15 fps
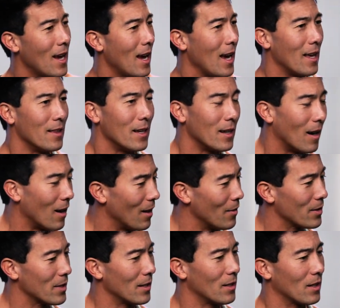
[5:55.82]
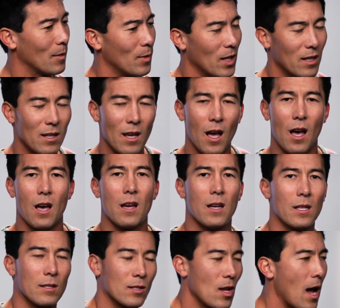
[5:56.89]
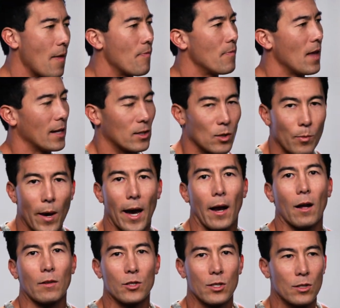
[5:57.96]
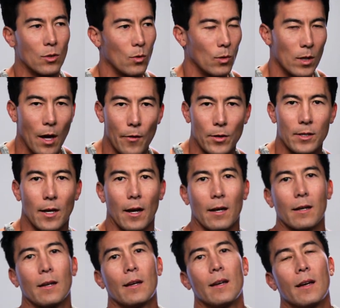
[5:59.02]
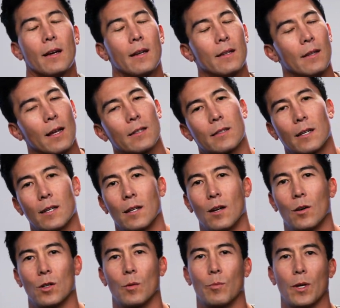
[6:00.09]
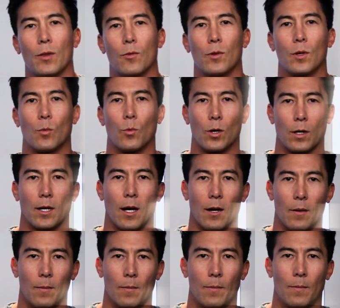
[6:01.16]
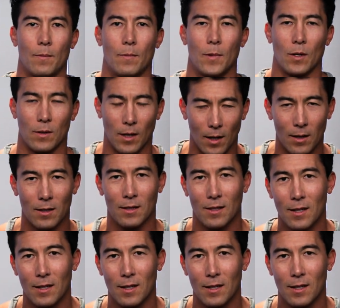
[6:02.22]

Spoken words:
and then all of a sudden you're gonna be like, yeah, it's not too bad. I'll just do another set. Next thing you know, you'll be through your workout, okay?